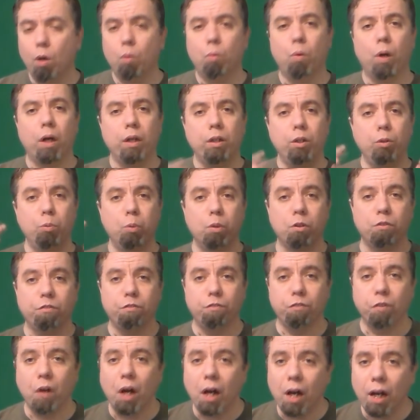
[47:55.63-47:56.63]
what you will
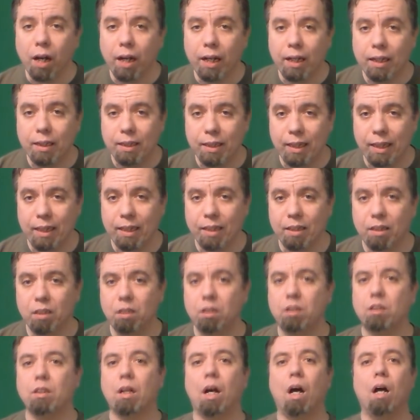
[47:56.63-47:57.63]
find
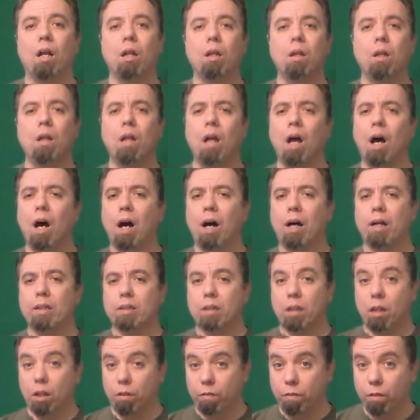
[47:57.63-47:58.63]
is a
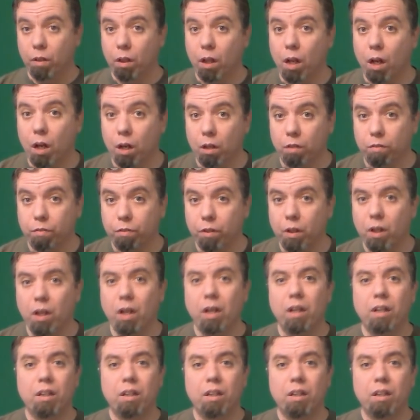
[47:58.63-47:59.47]
lot of love.